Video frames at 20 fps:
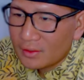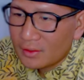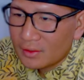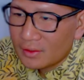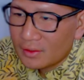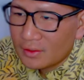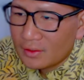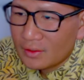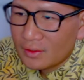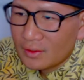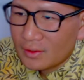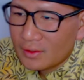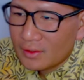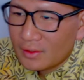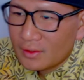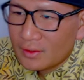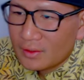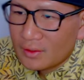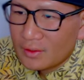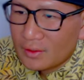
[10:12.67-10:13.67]

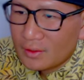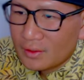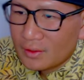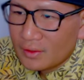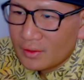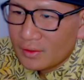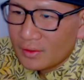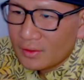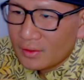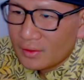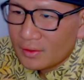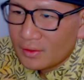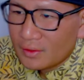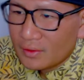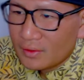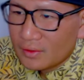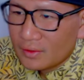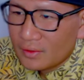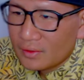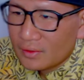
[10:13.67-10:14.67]

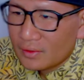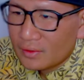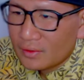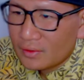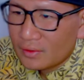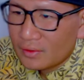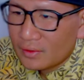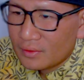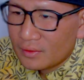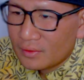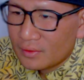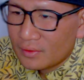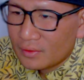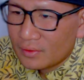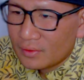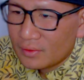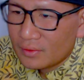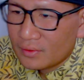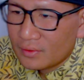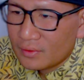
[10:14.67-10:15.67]

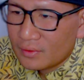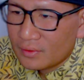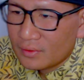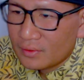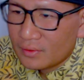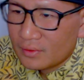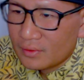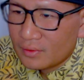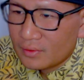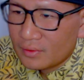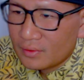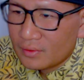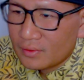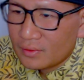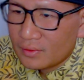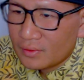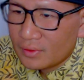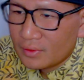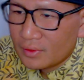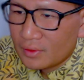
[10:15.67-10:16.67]

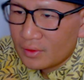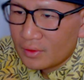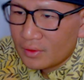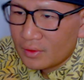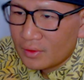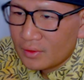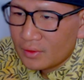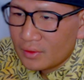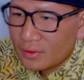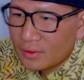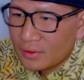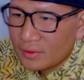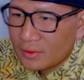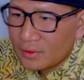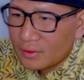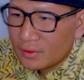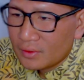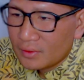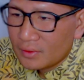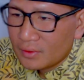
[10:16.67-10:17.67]

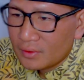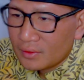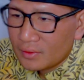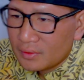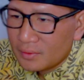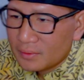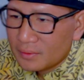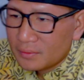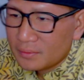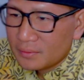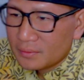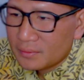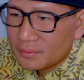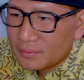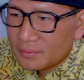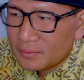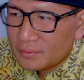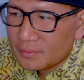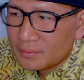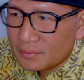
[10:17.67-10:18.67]

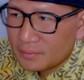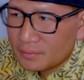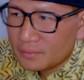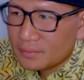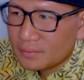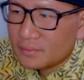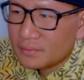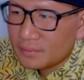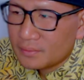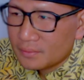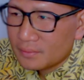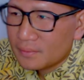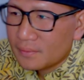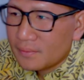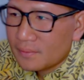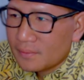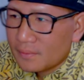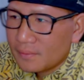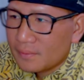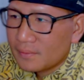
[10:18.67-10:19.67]

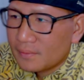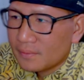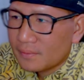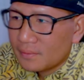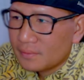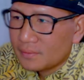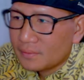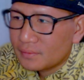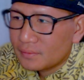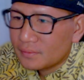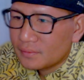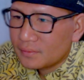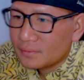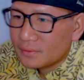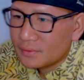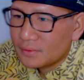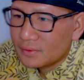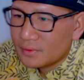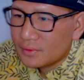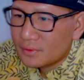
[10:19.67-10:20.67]
(not speaking)